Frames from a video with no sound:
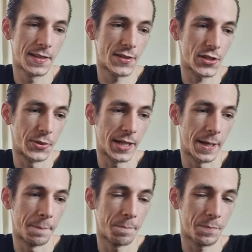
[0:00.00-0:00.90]
So
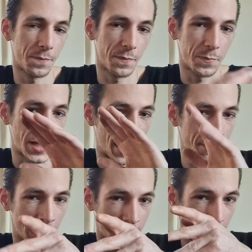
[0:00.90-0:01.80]
yeah, but
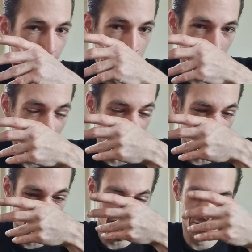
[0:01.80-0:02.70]
I'm not gonna explain
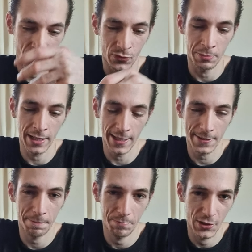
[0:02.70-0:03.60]
anything from
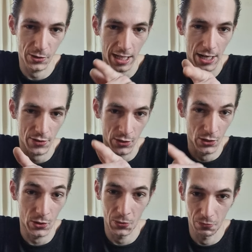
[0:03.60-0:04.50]
that. You guys
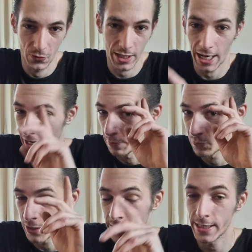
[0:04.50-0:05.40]
know what I'm
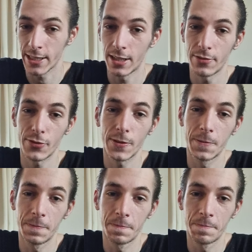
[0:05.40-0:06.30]
thinking of,
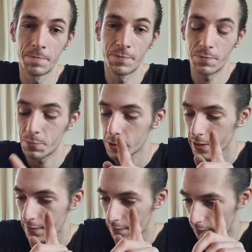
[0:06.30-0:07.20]

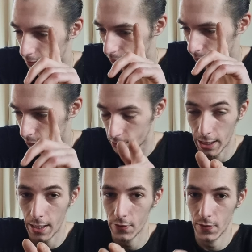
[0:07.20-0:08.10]
but for
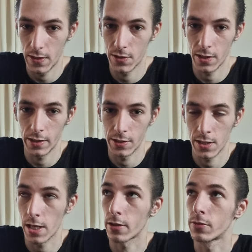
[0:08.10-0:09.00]
that is
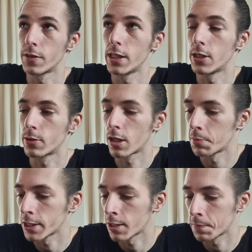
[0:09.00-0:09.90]
another video
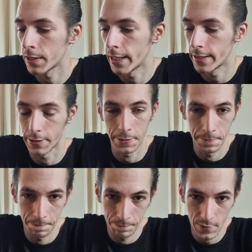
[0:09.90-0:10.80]
coming up later.
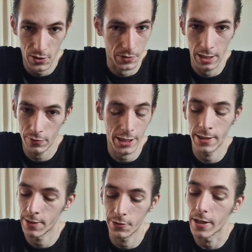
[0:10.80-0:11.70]
So definitely
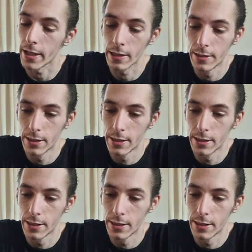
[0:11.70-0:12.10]
not today.